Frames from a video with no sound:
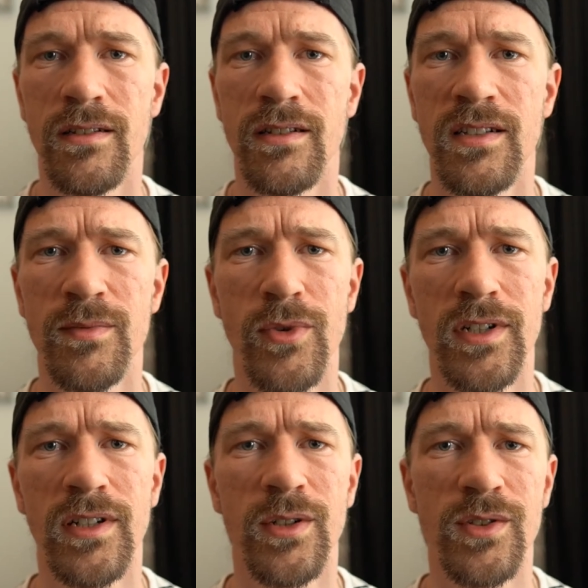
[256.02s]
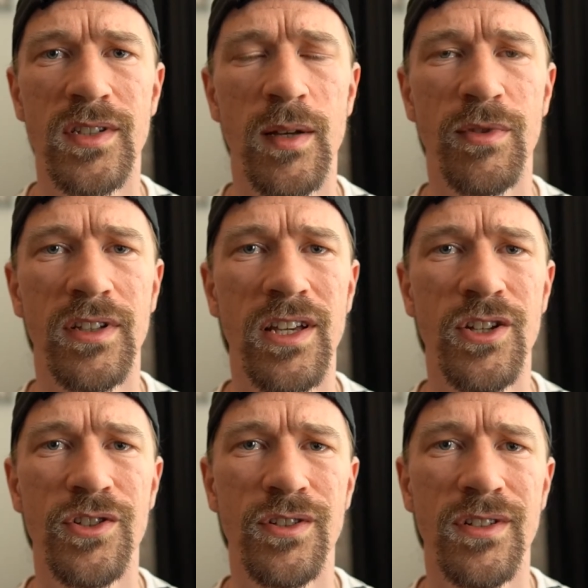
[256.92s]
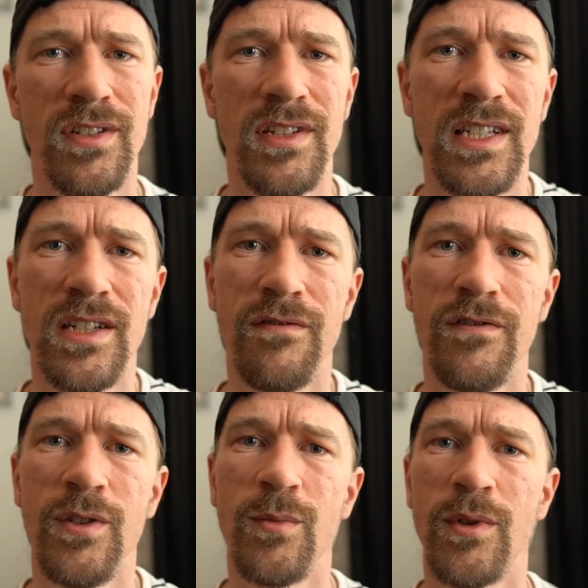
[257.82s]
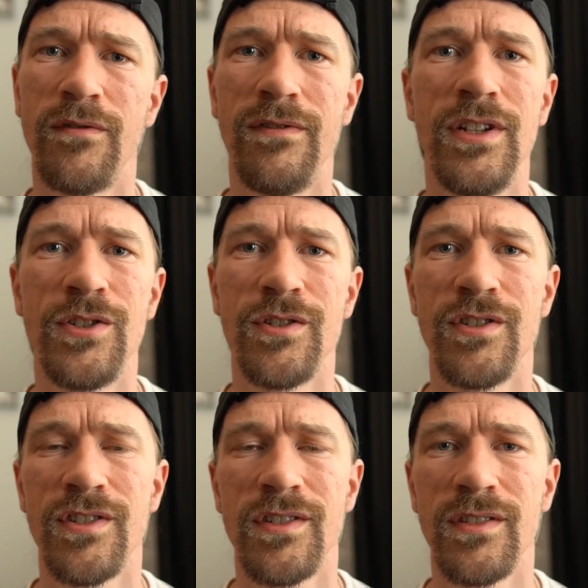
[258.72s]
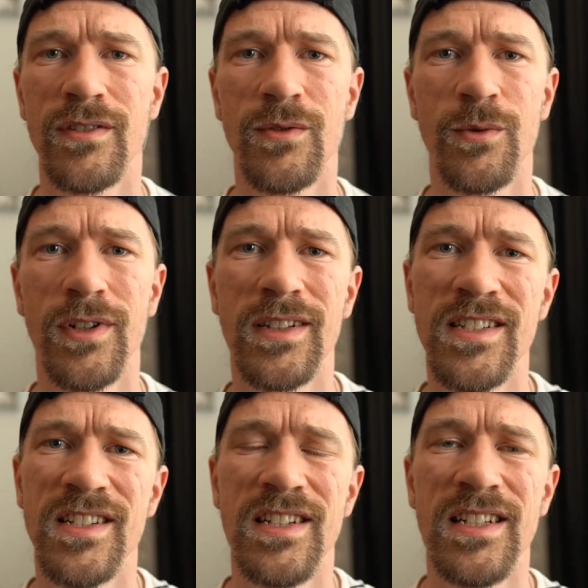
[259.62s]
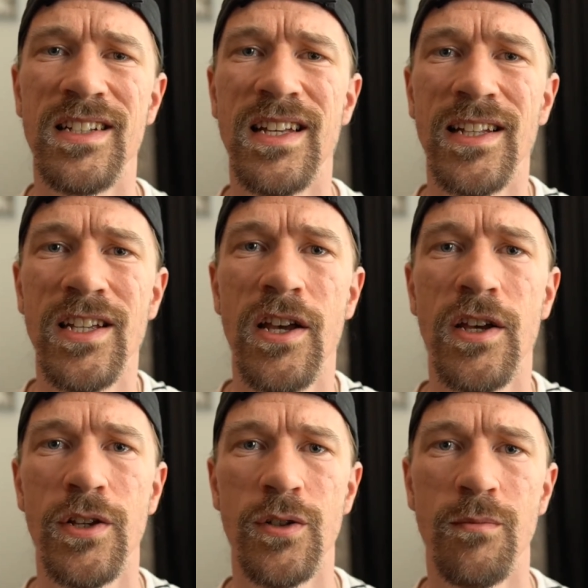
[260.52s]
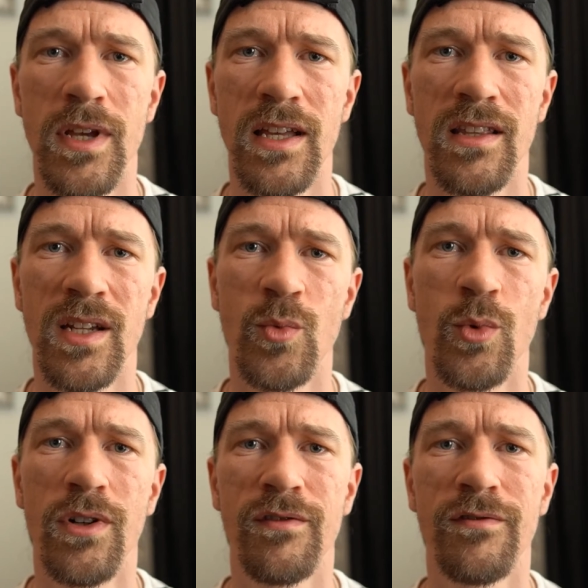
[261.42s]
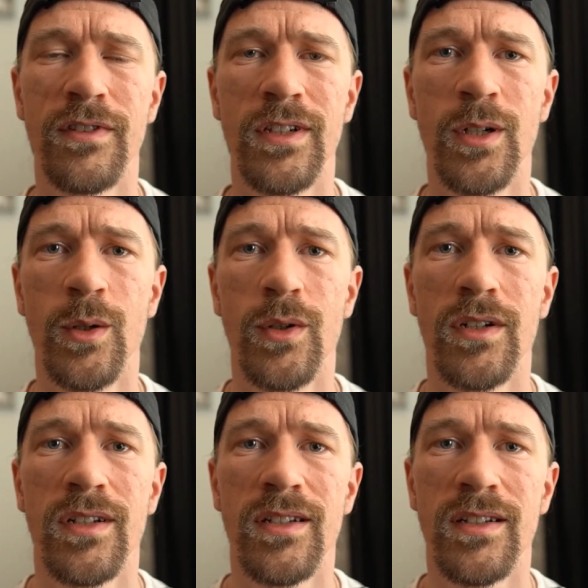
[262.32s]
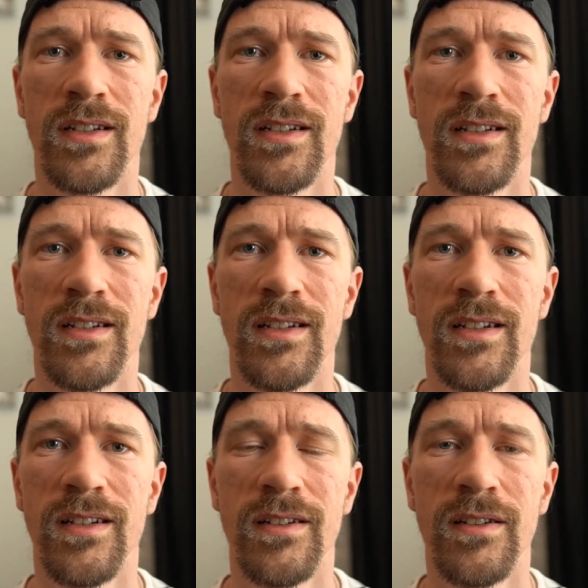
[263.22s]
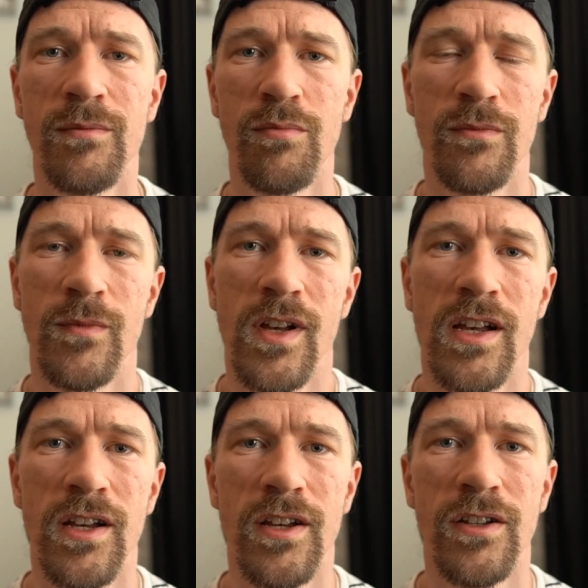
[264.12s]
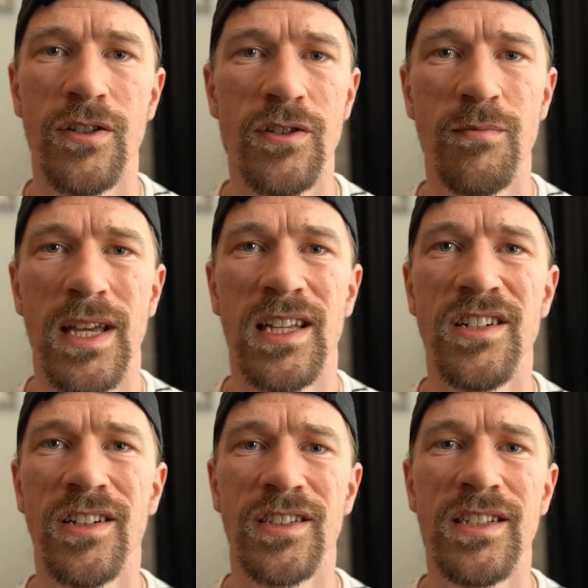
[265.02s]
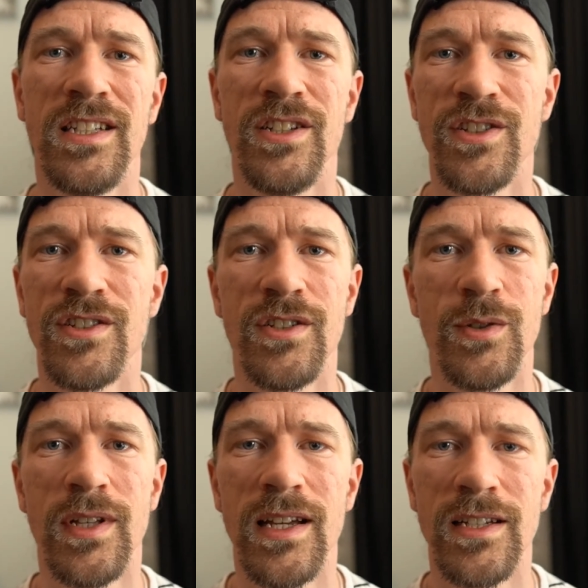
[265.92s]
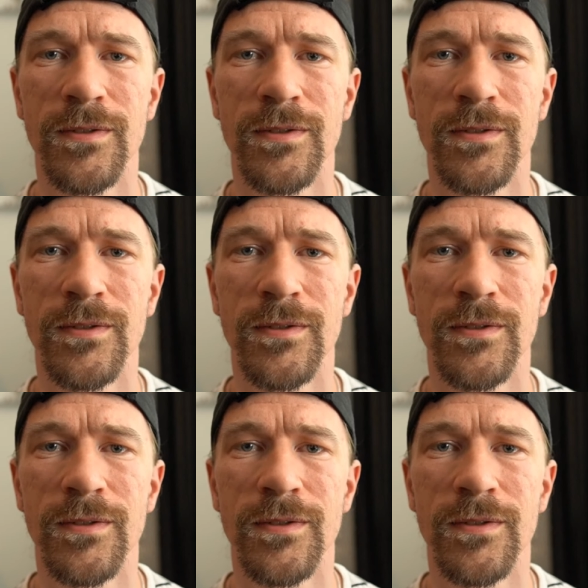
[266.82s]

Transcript: the SmartNotes application needed a few more features, or at least it needed that to make that workflow, to make it not tedious to do that.